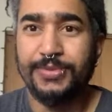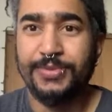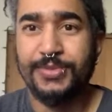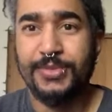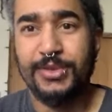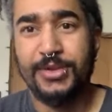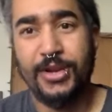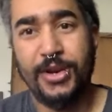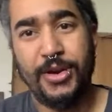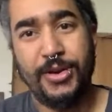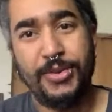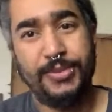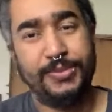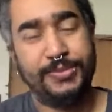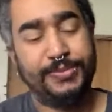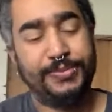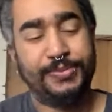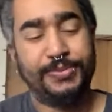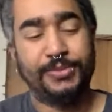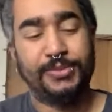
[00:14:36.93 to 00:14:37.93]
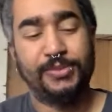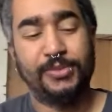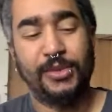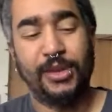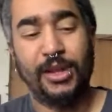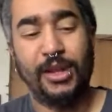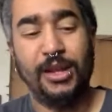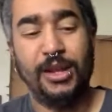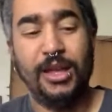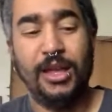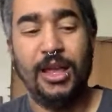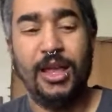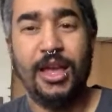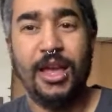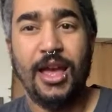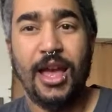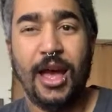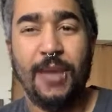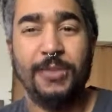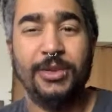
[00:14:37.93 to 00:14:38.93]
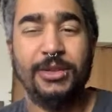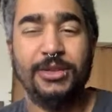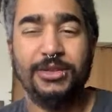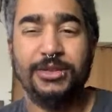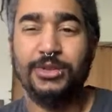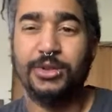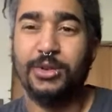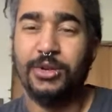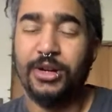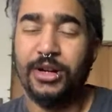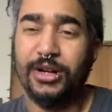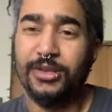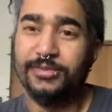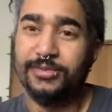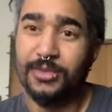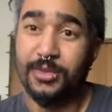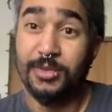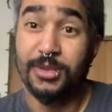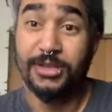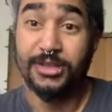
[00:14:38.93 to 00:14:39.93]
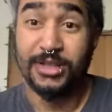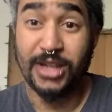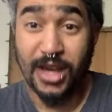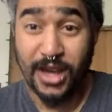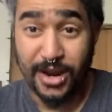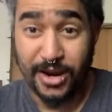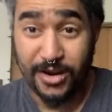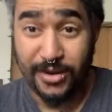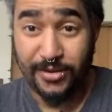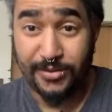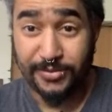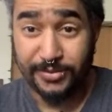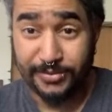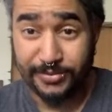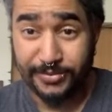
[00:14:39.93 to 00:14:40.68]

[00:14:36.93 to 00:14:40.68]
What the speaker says: So I'm a little sore. I'm a little tired.